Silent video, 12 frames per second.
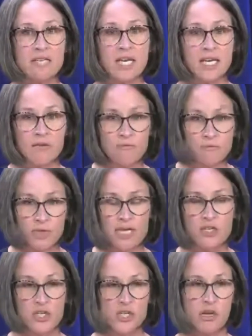
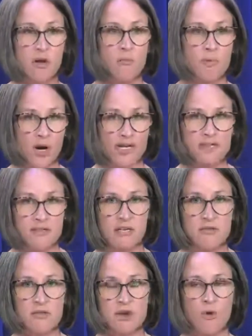inflation
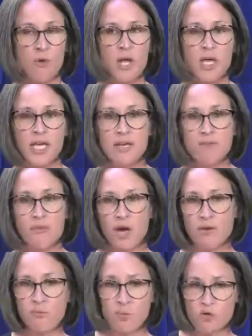prices. So
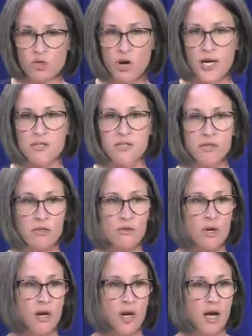if we're trying
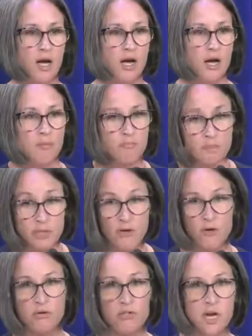to
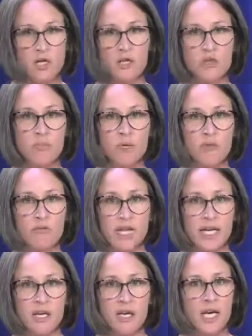build a new
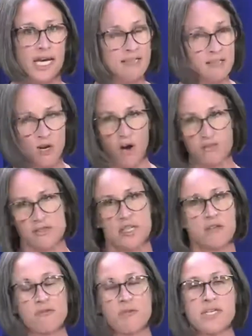building, it's
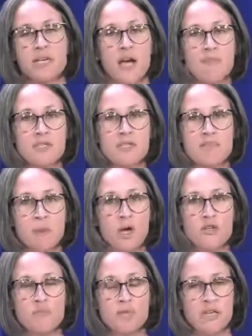costing 3 times as
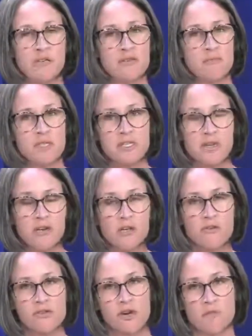much because the
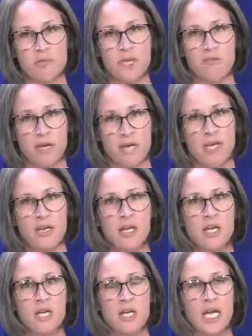materials aren't being made.
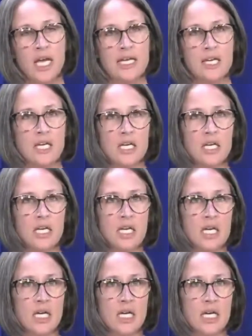And
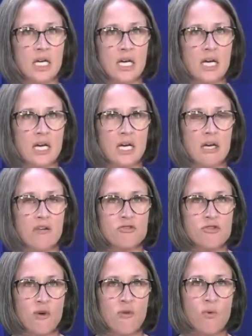
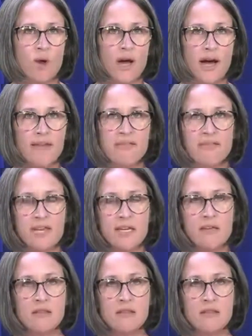so I think